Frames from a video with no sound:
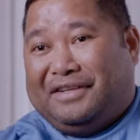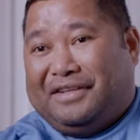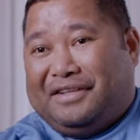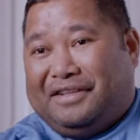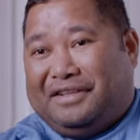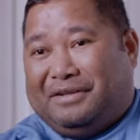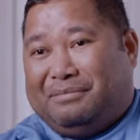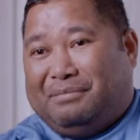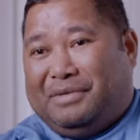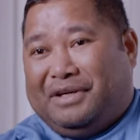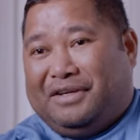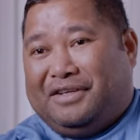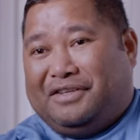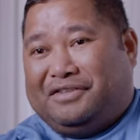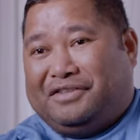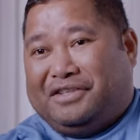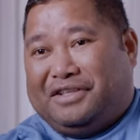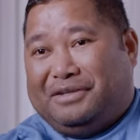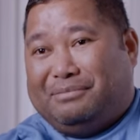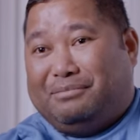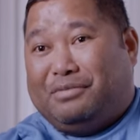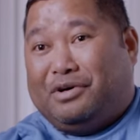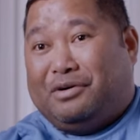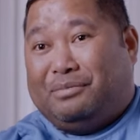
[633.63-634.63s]

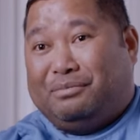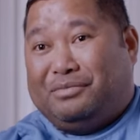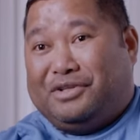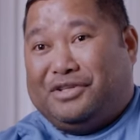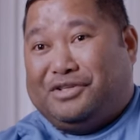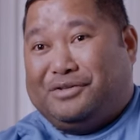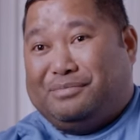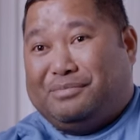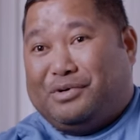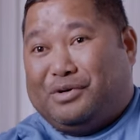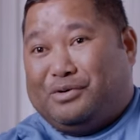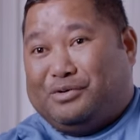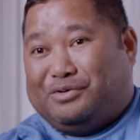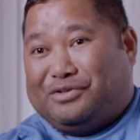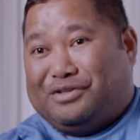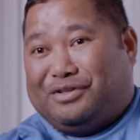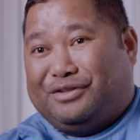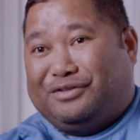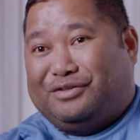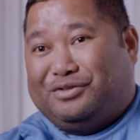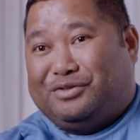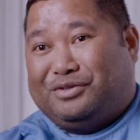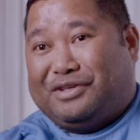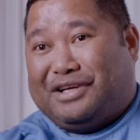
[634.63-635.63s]
military bomb disposal
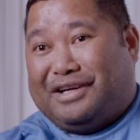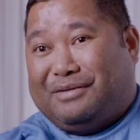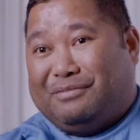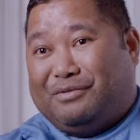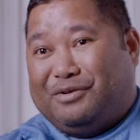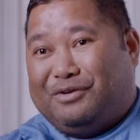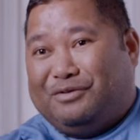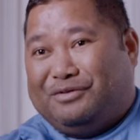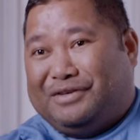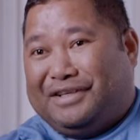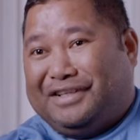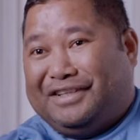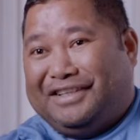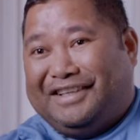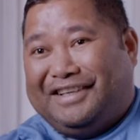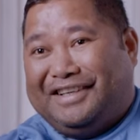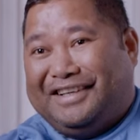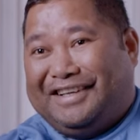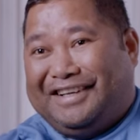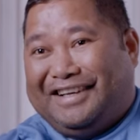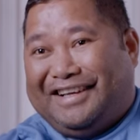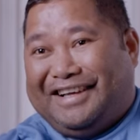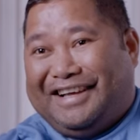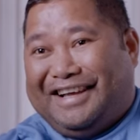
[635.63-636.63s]
to come over.
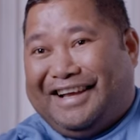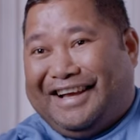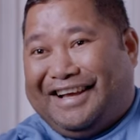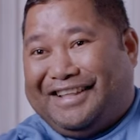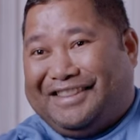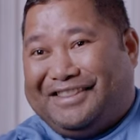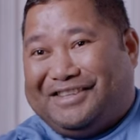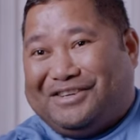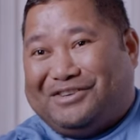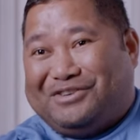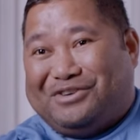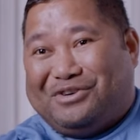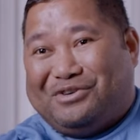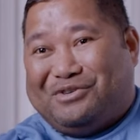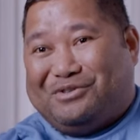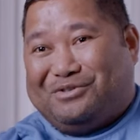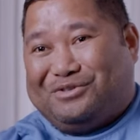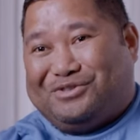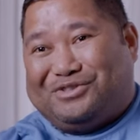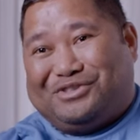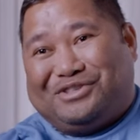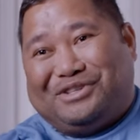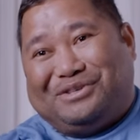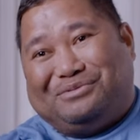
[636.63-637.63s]
And the whole
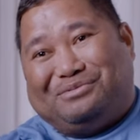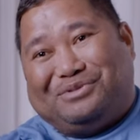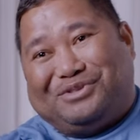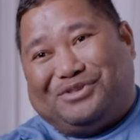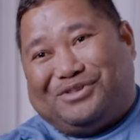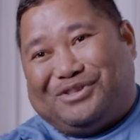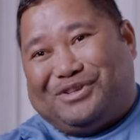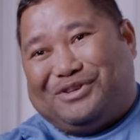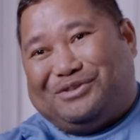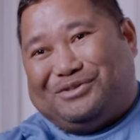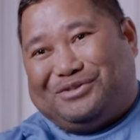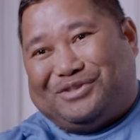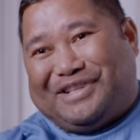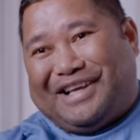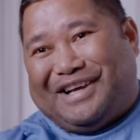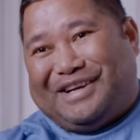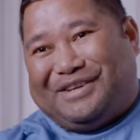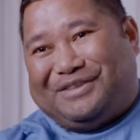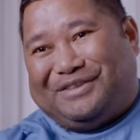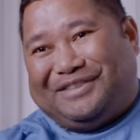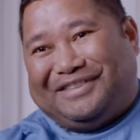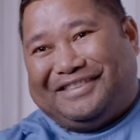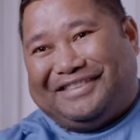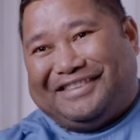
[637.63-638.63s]
street was closed
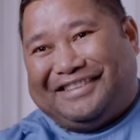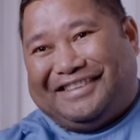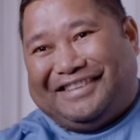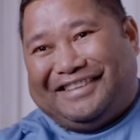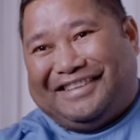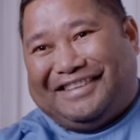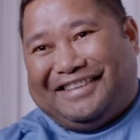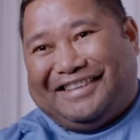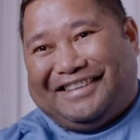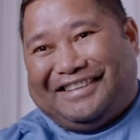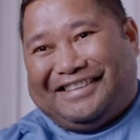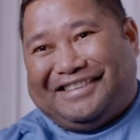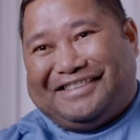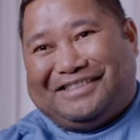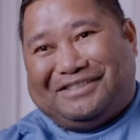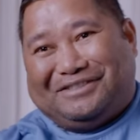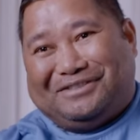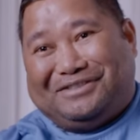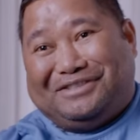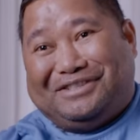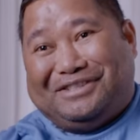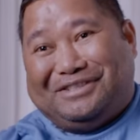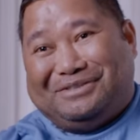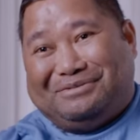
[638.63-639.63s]
down. So
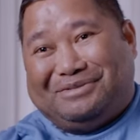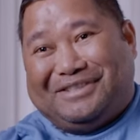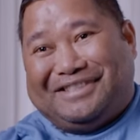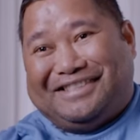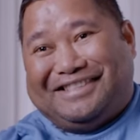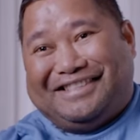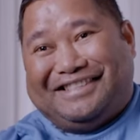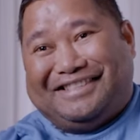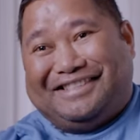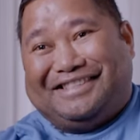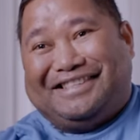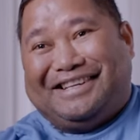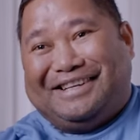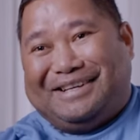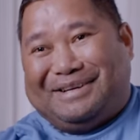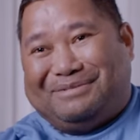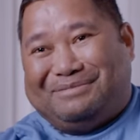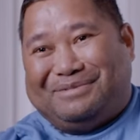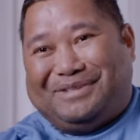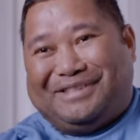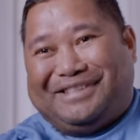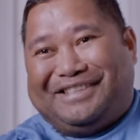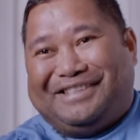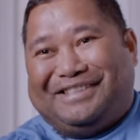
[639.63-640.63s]
she was the
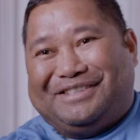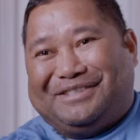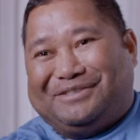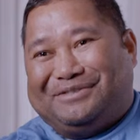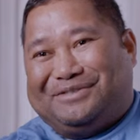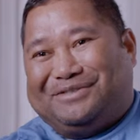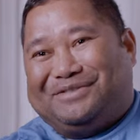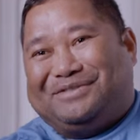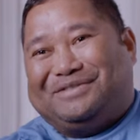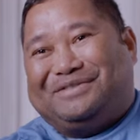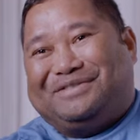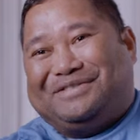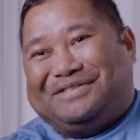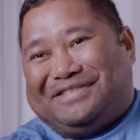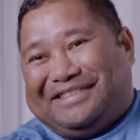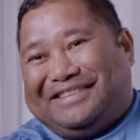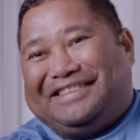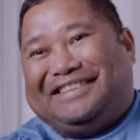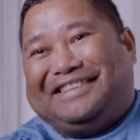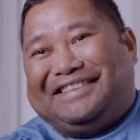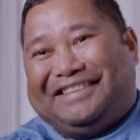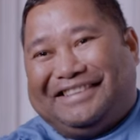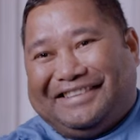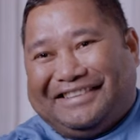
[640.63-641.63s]
celebrity of
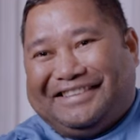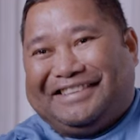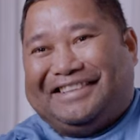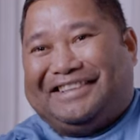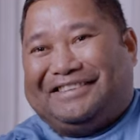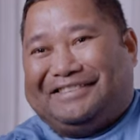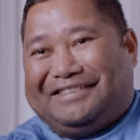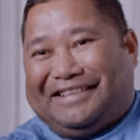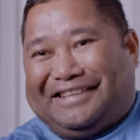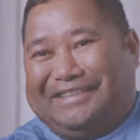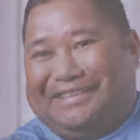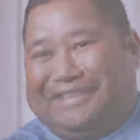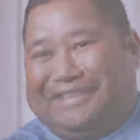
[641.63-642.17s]
that